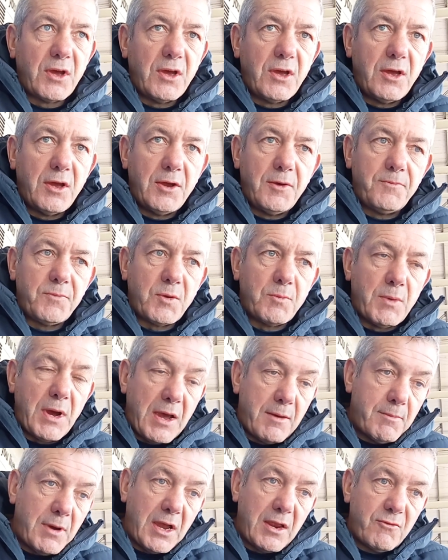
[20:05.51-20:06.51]

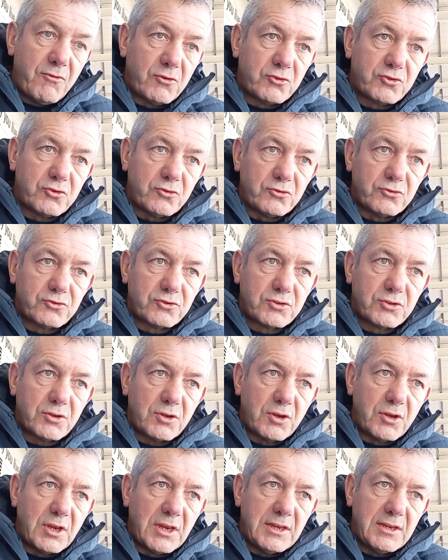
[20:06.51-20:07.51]
Matty Russell's
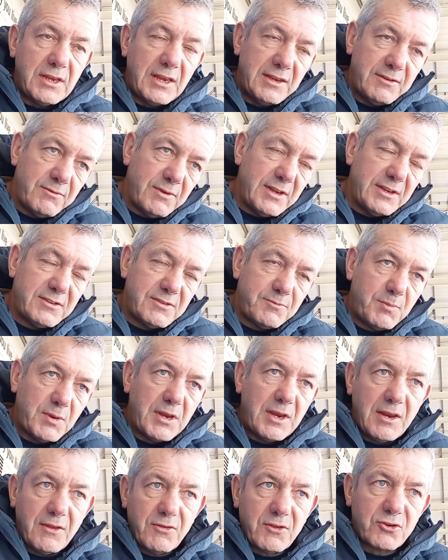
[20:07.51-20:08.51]
he's
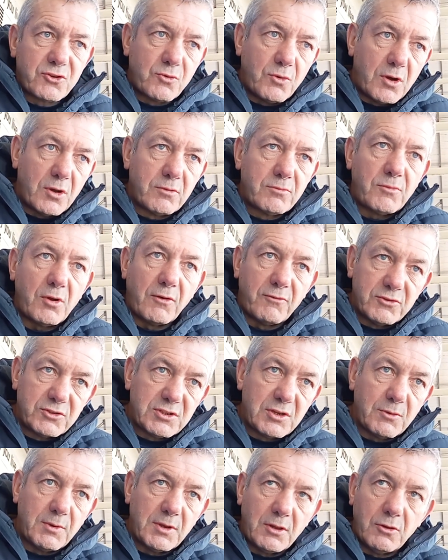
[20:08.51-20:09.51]
been in the squad.
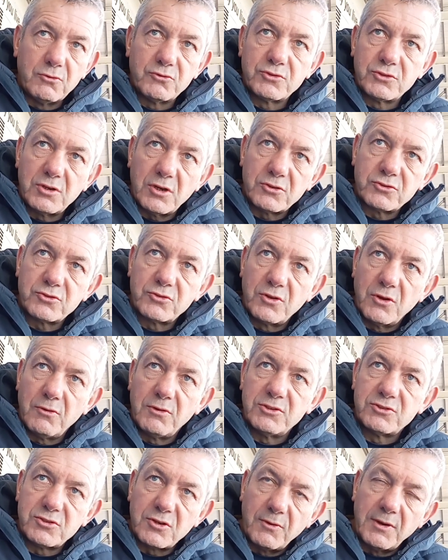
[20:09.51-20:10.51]
Obviously, we lose Josh
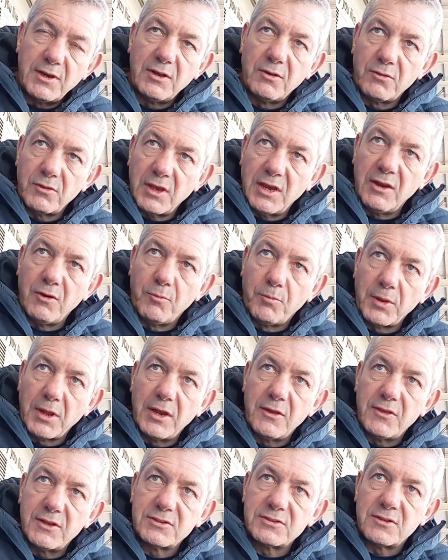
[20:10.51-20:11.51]
Gill, so he'll
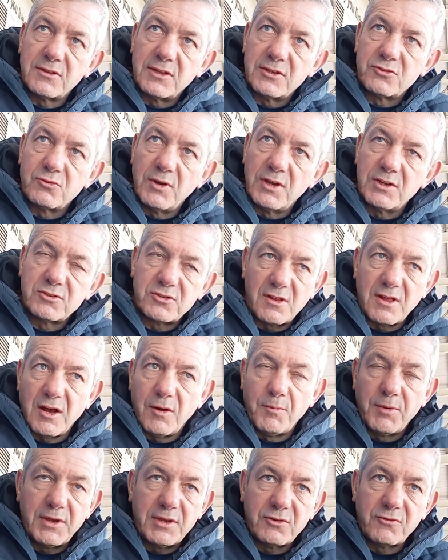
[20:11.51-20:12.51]
play this week. So
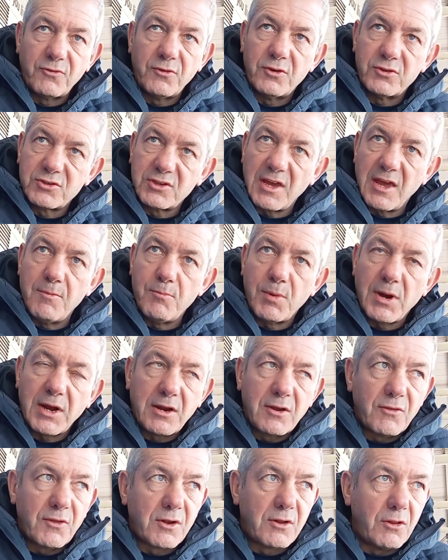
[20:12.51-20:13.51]
that'll be his first game
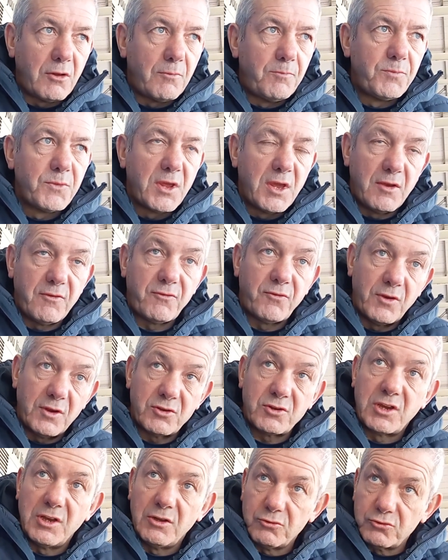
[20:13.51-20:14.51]
back at the club. It's
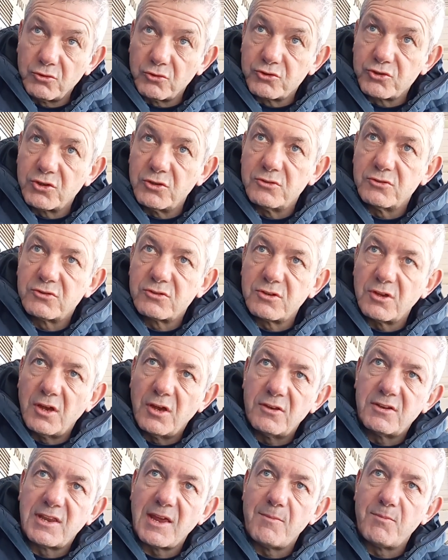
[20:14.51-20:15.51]
Gill Dodson's
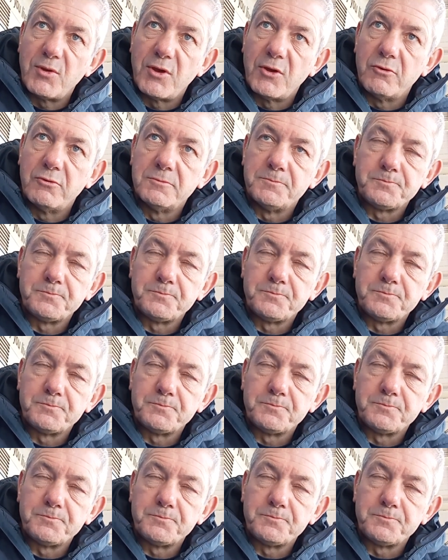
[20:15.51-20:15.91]
debut.